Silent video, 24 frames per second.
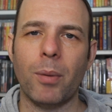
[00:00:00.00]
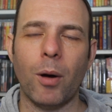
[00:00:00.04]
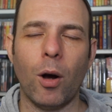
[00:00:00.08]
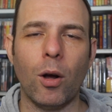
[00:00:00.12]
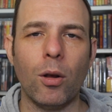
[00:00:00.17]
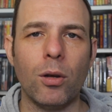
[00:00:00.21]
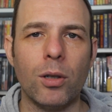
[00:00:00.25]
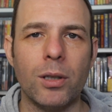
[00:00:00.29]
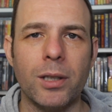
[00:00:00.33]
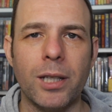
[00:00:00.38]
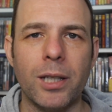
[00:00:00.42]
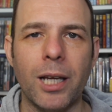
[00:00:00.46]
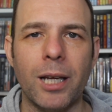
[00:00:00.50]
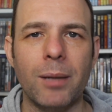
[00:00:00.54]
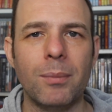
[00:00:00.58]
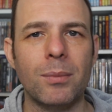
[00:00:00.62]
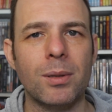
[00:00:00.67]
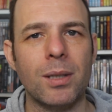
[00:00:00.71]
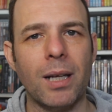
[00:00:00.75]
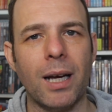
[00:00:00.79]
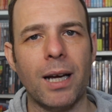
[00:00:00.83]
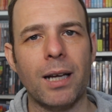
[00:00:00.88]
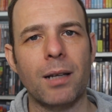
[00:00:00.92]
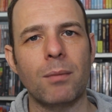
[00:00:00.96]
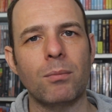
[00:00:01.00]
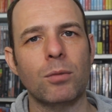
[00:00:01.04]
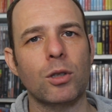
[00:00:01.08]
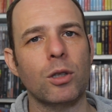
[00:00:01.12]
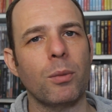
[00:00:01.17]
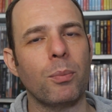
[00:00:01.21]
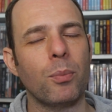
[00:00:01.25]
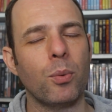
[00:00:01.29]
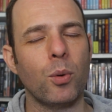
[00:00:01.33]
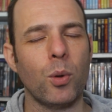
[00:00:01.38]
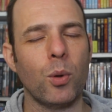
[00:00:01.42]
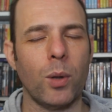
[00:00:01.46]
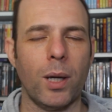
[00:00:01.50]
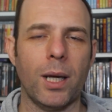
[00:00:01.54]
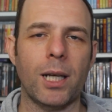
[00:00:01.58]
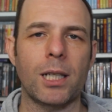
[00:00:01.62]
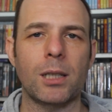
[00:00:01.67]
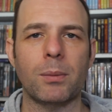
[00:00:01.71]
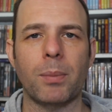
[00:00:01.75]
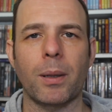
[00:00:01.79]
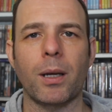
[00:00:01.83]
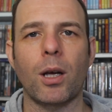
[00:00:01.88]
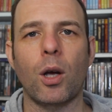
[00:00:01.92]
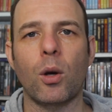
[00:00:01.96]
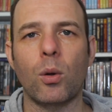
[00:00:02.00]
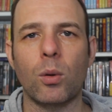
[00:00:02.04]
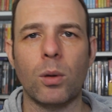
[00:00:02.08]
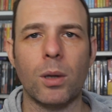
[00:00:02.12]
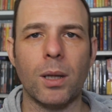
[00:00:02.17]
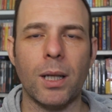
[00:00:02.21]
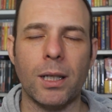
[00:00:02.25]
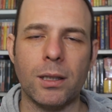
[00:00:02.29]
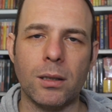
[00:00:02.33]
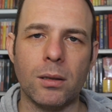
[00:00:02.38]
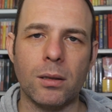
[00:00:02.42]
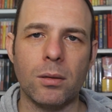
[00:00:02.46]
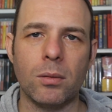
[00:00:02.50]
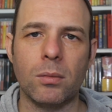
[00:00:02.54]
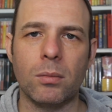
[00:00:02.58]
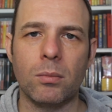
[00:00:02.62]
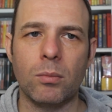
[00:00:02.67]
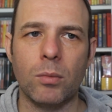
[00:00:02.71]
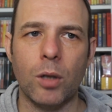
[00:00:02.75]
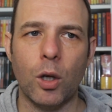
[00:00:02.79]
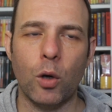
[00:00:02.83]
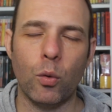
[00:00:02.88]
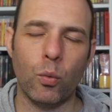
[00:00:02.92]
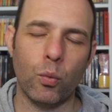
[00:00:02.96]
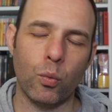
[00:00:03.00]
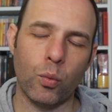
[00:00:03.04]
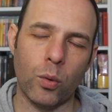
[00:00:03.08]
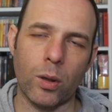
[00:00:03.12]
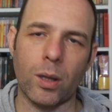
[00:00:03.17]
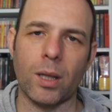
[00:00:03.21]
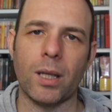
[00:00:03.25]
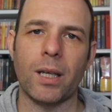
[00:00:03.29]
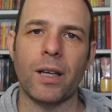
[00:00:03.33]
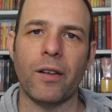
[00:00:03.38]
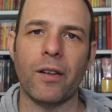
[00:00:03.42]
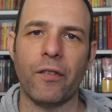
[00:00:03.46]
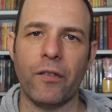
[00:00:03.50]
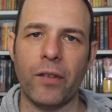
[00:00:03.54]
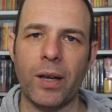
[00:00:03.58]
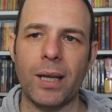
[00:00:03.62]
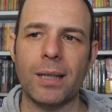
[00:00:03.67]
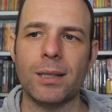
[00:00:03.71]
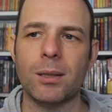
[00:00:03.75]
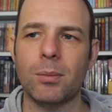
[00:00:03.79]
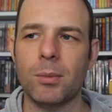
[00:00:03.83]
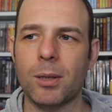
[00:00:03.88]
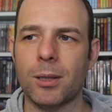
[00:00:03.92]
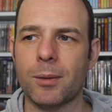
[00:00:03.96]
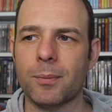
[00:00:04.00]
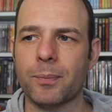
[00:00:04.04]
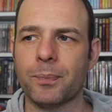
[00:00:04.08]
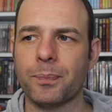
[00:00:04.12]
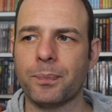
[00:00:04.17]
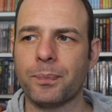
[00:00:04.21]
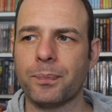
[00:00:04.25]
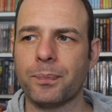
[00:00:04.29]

but other times I'm surprised by how little it really affects me.